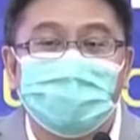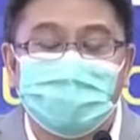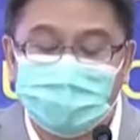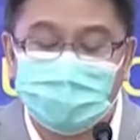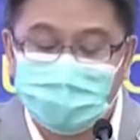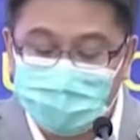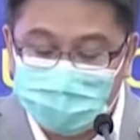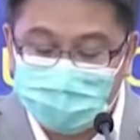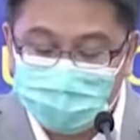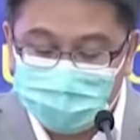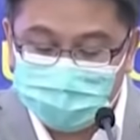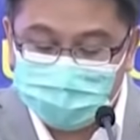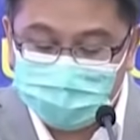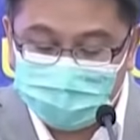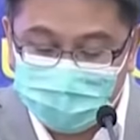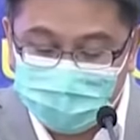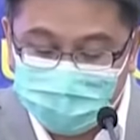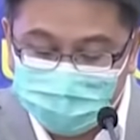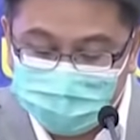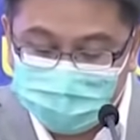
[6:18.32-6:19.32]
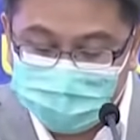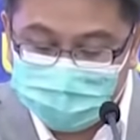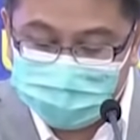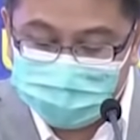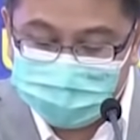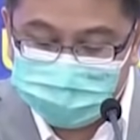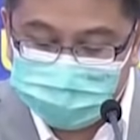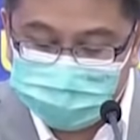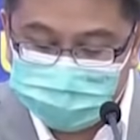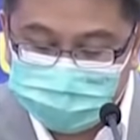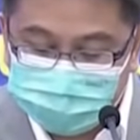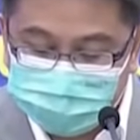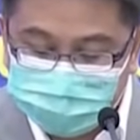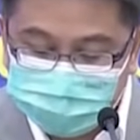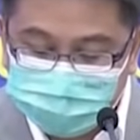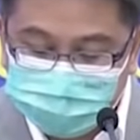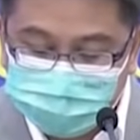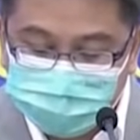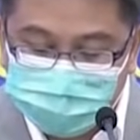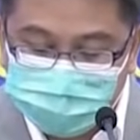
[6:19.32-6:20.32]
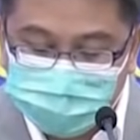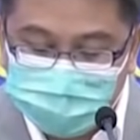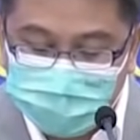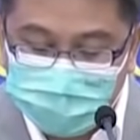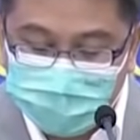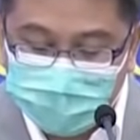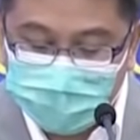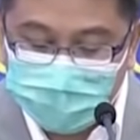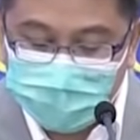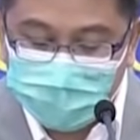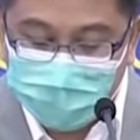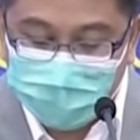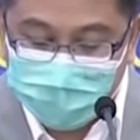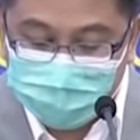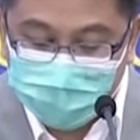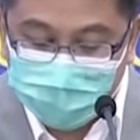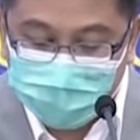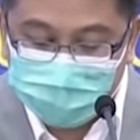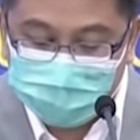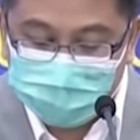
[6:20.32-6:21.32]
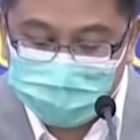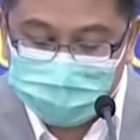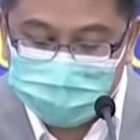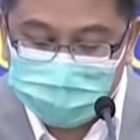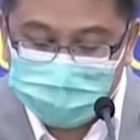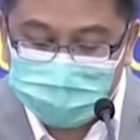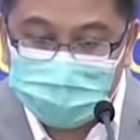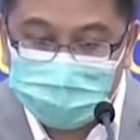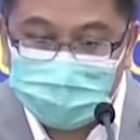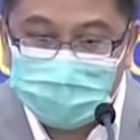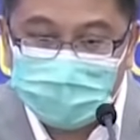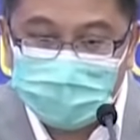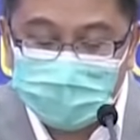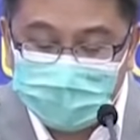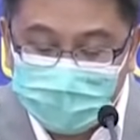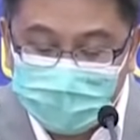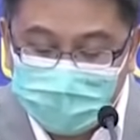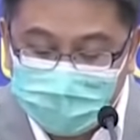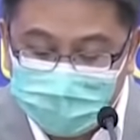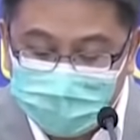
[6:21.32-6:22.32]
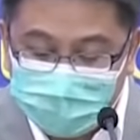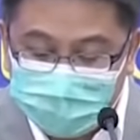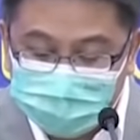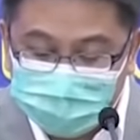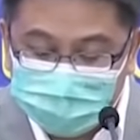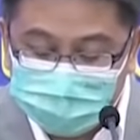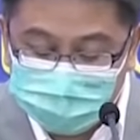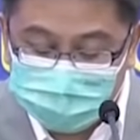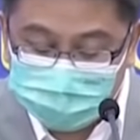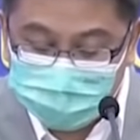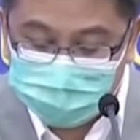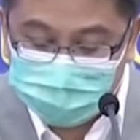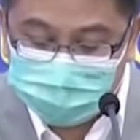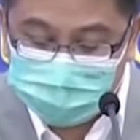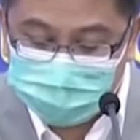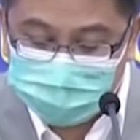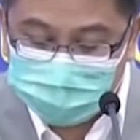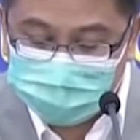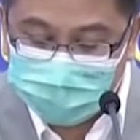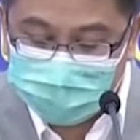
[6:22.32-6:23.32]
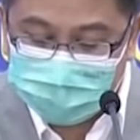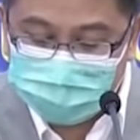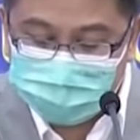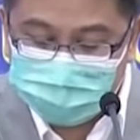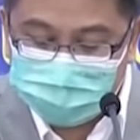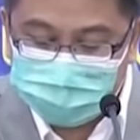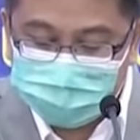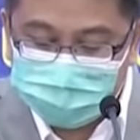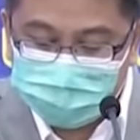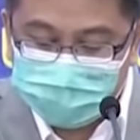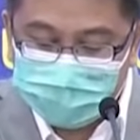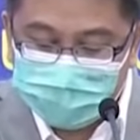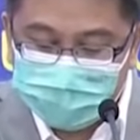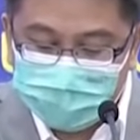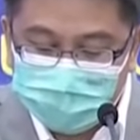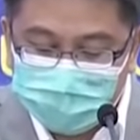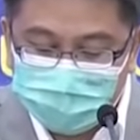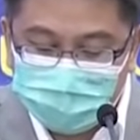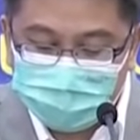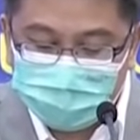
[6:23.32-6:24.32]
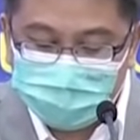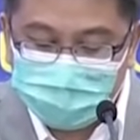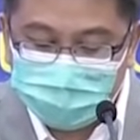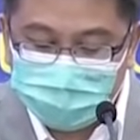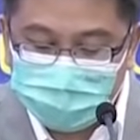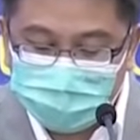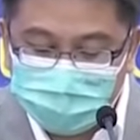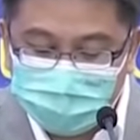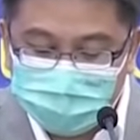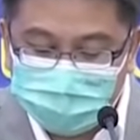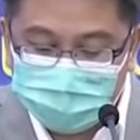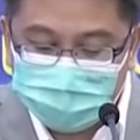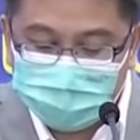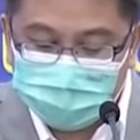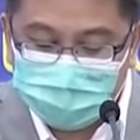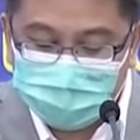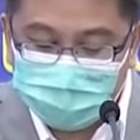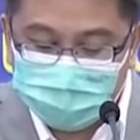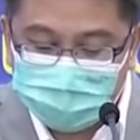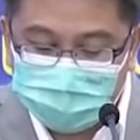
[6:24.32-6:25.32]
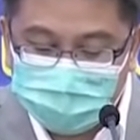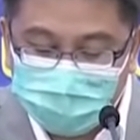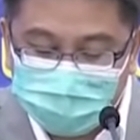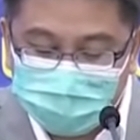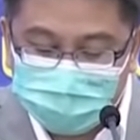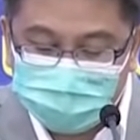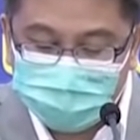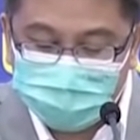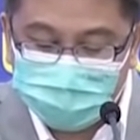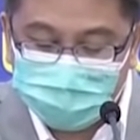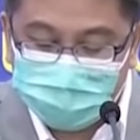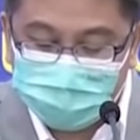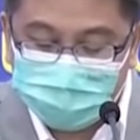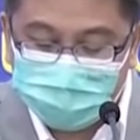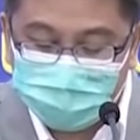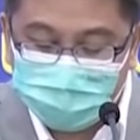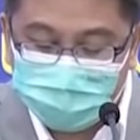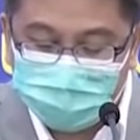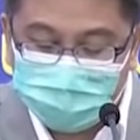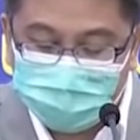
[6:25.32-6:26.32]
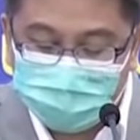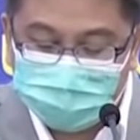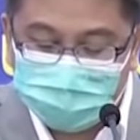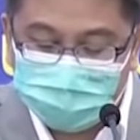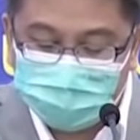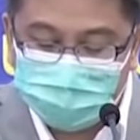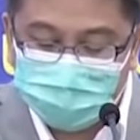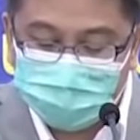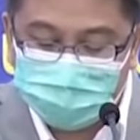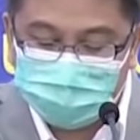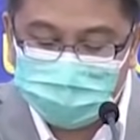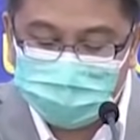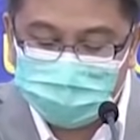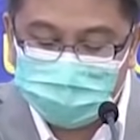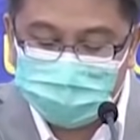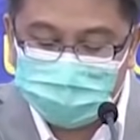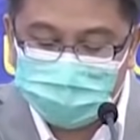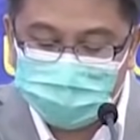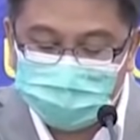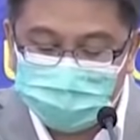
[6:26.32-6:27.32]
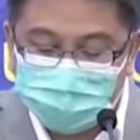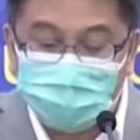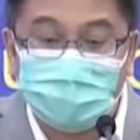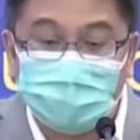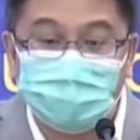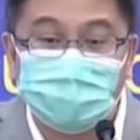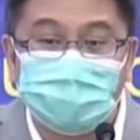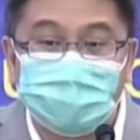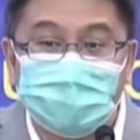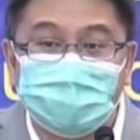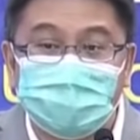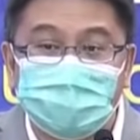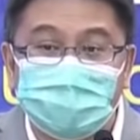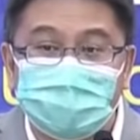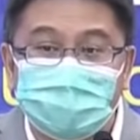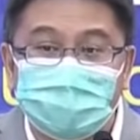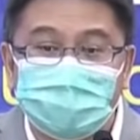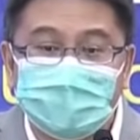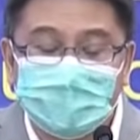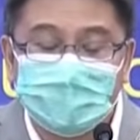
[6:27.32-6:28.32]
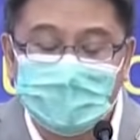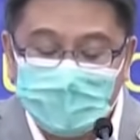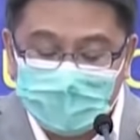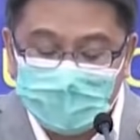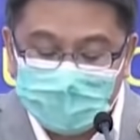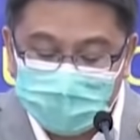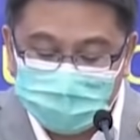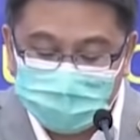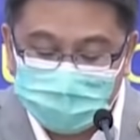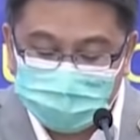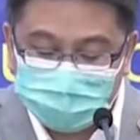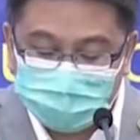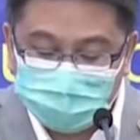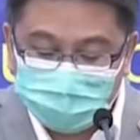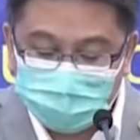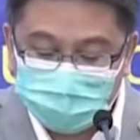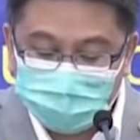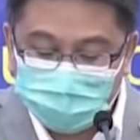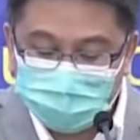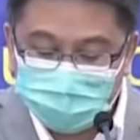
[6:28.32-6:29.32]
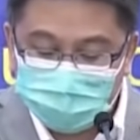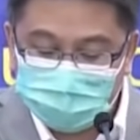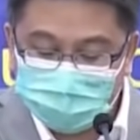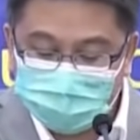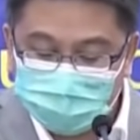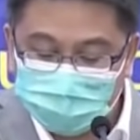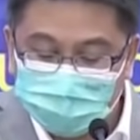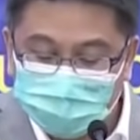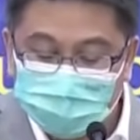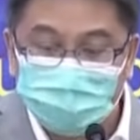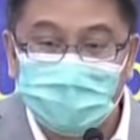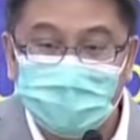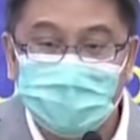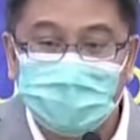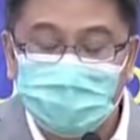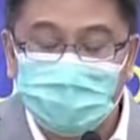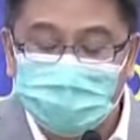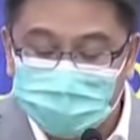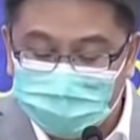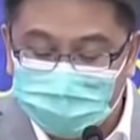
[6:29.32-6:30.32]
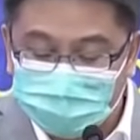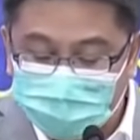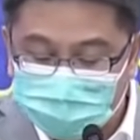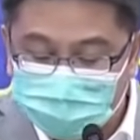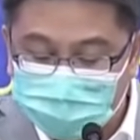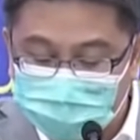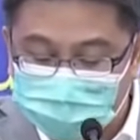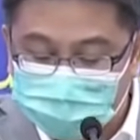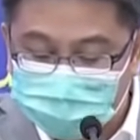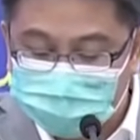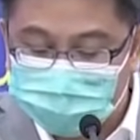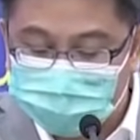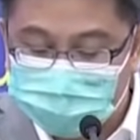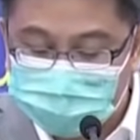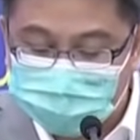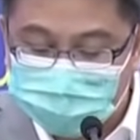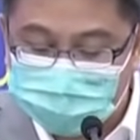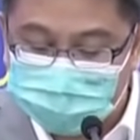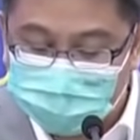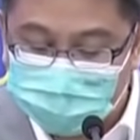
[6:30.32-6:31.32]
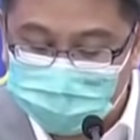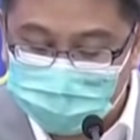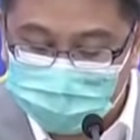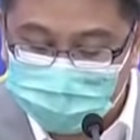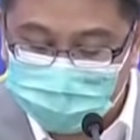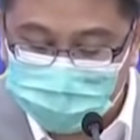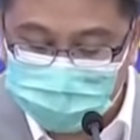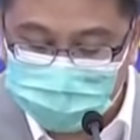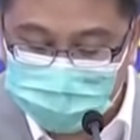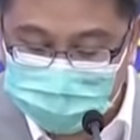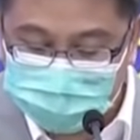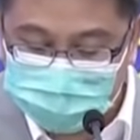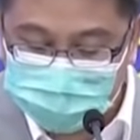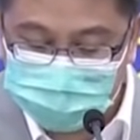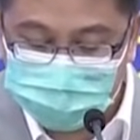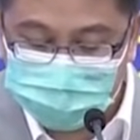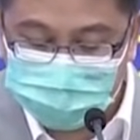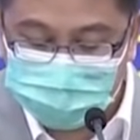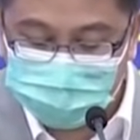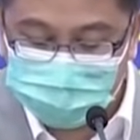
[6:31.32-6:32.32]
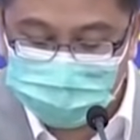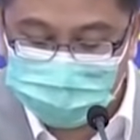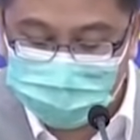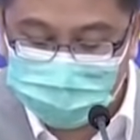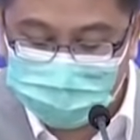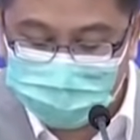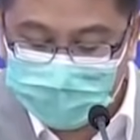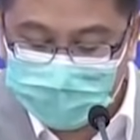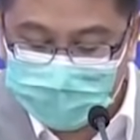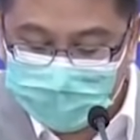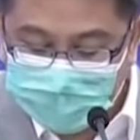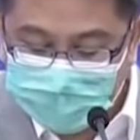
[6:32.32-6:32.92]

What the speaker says: residential areas, wet markets, and construction sites among people in close contact with infected patients or family members. Now, I'll talk a bit later about the construction site, but firstly, just to note that